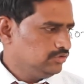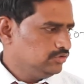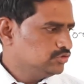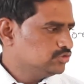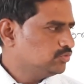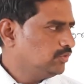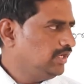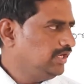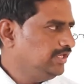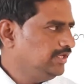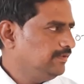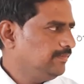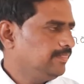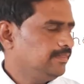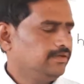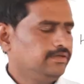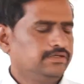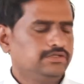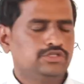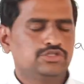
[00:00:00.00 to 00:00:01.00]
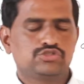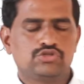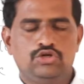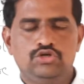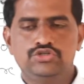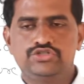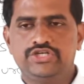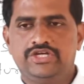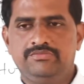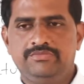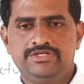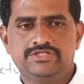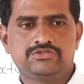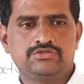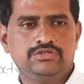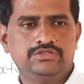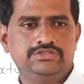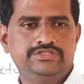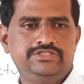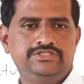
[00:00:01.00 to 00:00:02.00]
Usually, in the solution
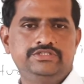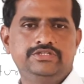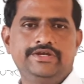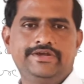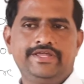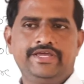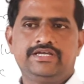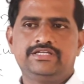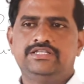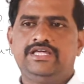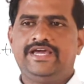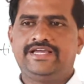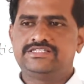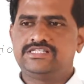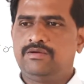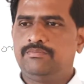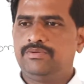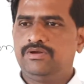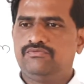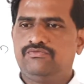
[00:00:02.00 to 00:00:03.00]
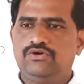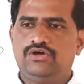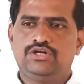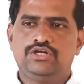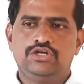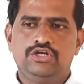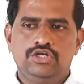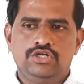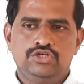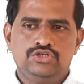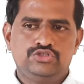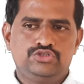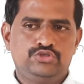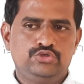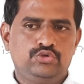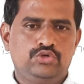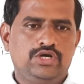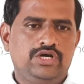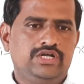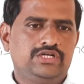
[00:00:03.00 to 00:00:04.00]
means take the example for
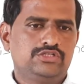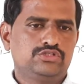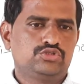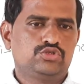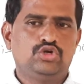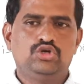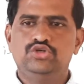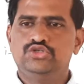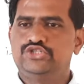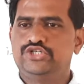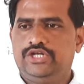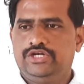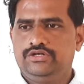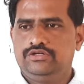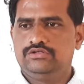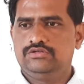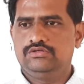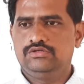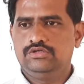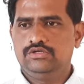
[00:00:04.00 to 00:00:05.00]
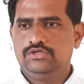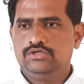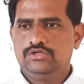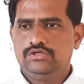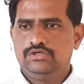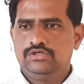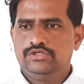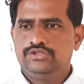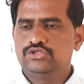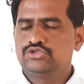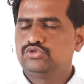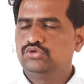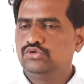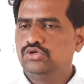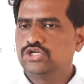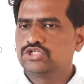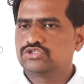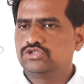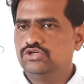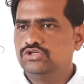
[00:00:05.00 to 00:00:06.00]
sugar solution. In the
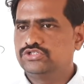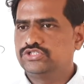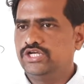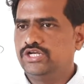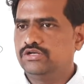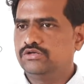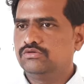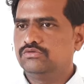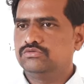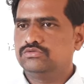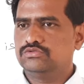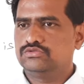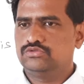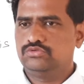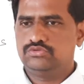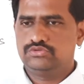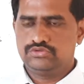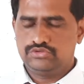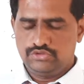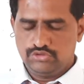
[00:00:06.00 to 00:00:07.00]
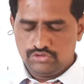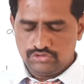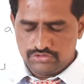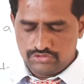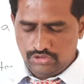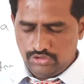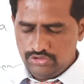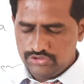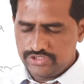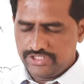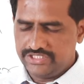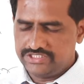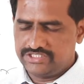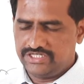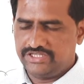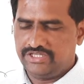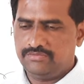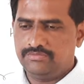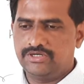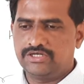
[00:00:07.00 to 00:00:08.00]
sugar solution, solution is
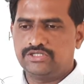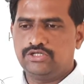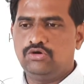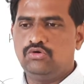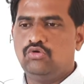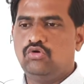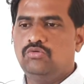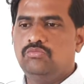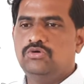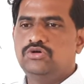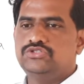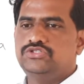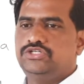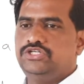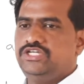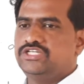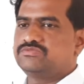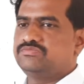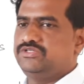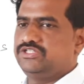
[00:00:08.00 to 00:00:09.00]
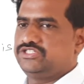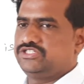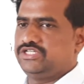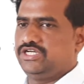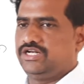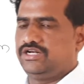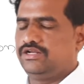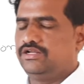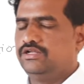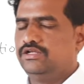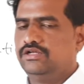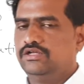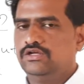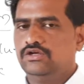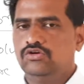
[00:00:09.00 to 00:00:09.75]
nothing but the homogeneous mixture.